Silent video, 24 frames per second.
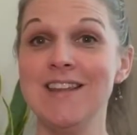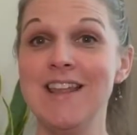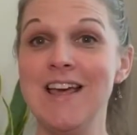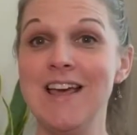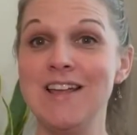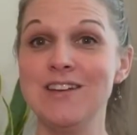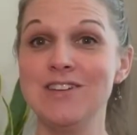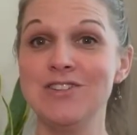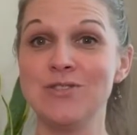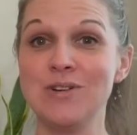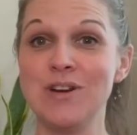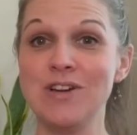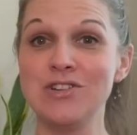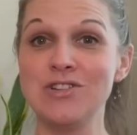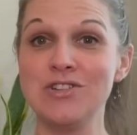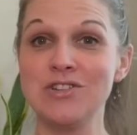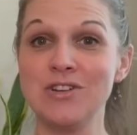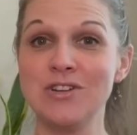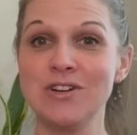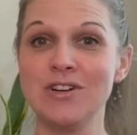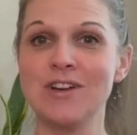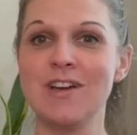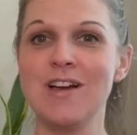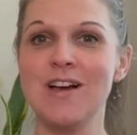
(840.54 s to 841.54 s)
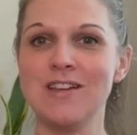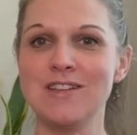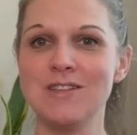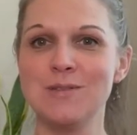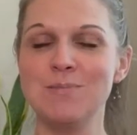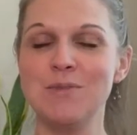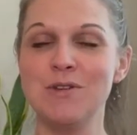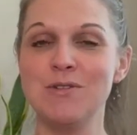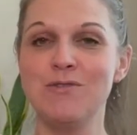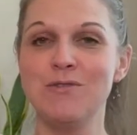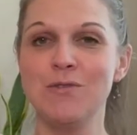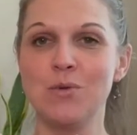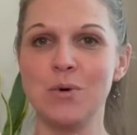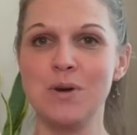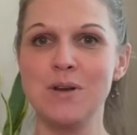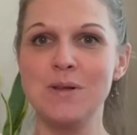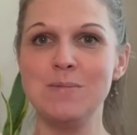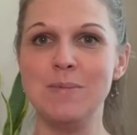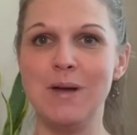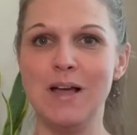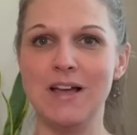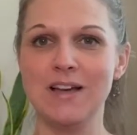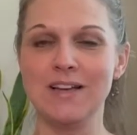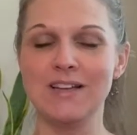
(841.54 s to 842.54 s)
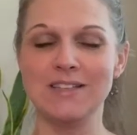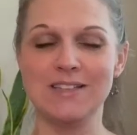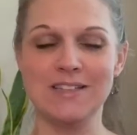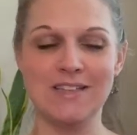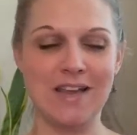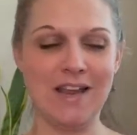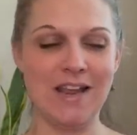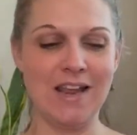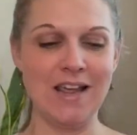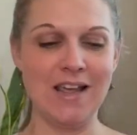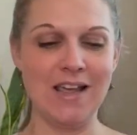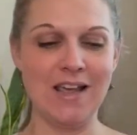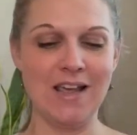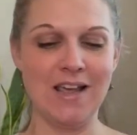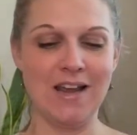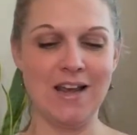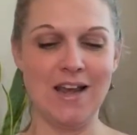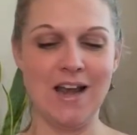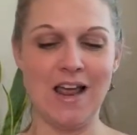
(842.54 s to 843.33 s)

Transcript: that dress shirt cost me 40 bucks, and